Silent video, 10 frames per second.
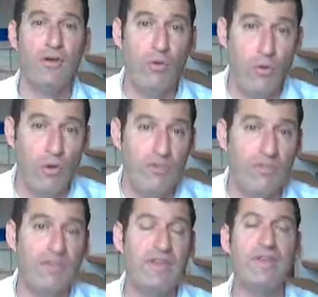or
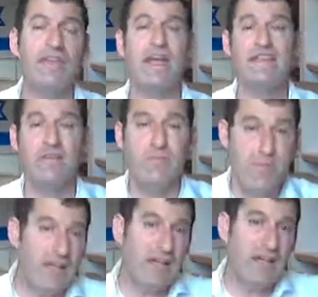if he has a
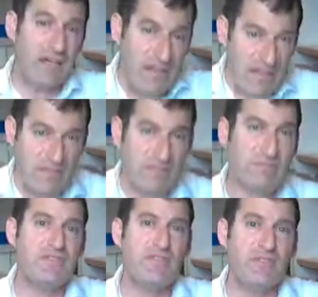minhag, and that's his
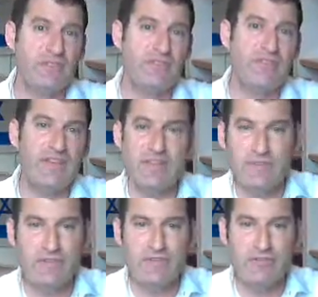mesorah. If he has a
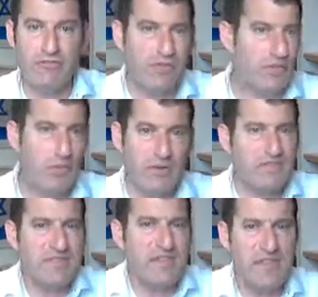mesorah, then
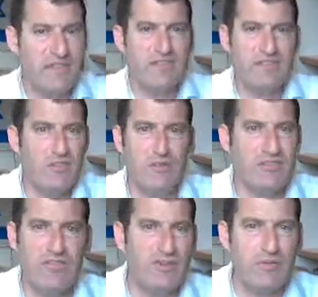once again, there's no
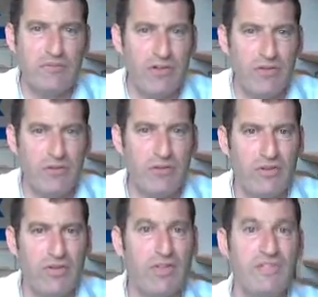suffix brachot.
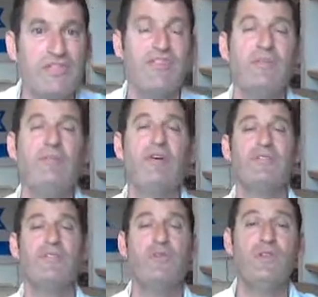Suffix
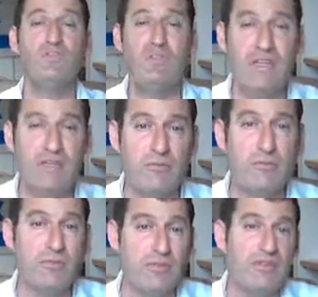brachot only means a
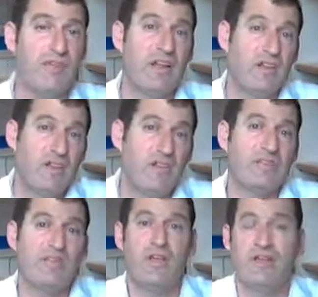person, I don't know,
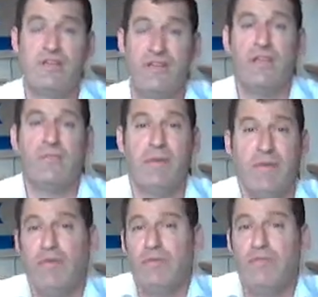shai shanami, I
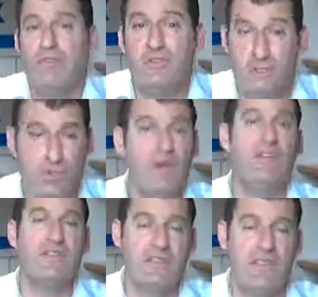don't know what to do.
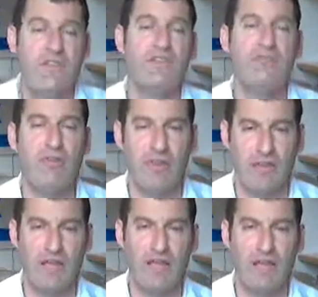Suffix brachot
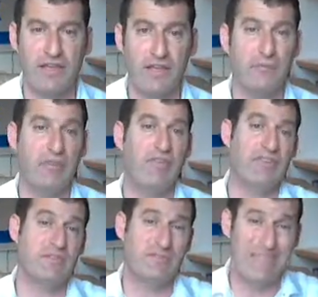lahakel. But if he
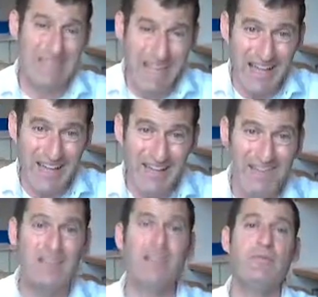has a psak
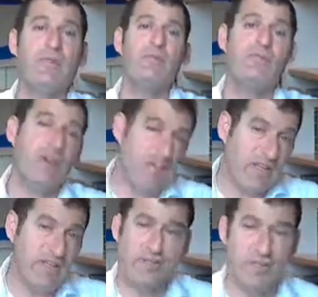to make a bracha,
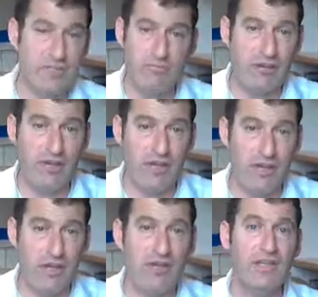yeah, he makes a bracha.
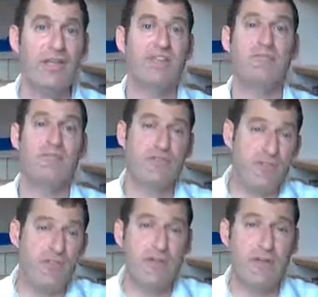He has a
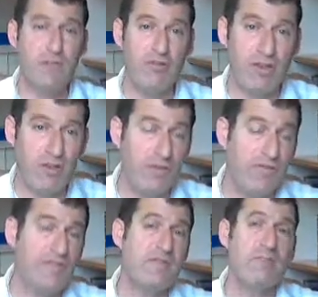mesorah to make a bracha. If
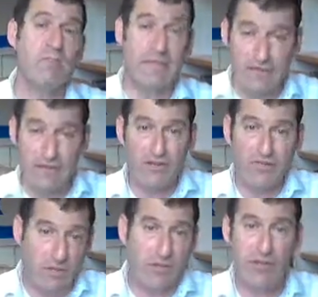he's a big enough
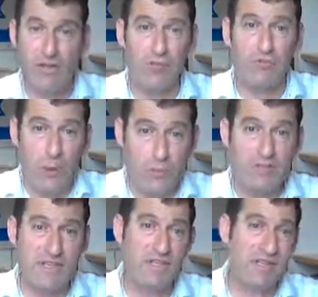talmid chacham
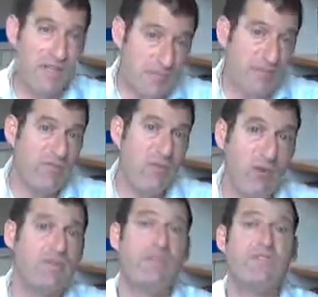posek that he himself
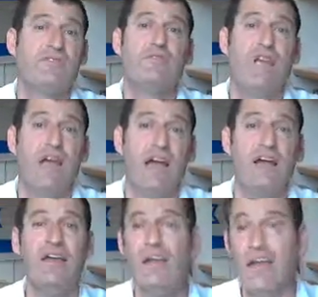goes to the sugya,
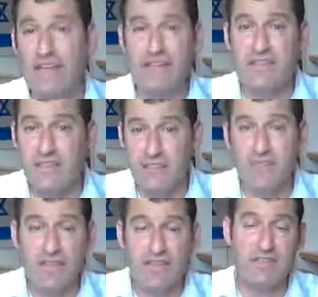and he's
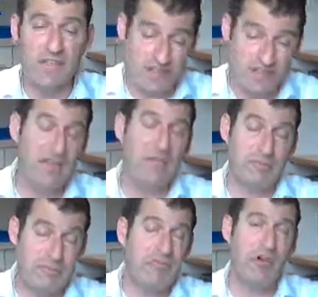convinced, that's
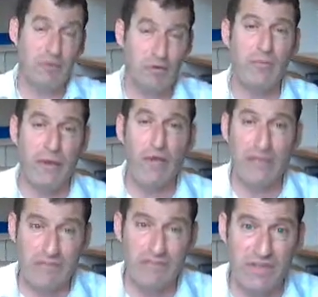obviously talking about a
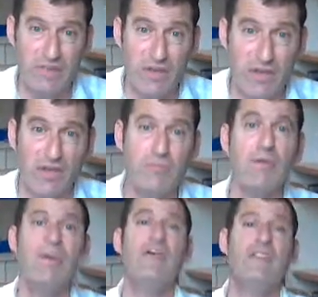high-level talmid chacham,
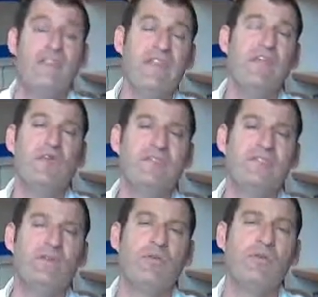then that
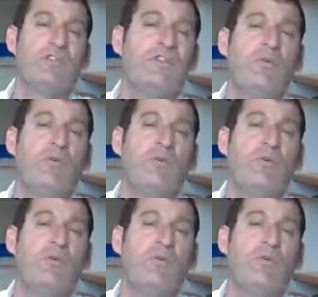also, of course, in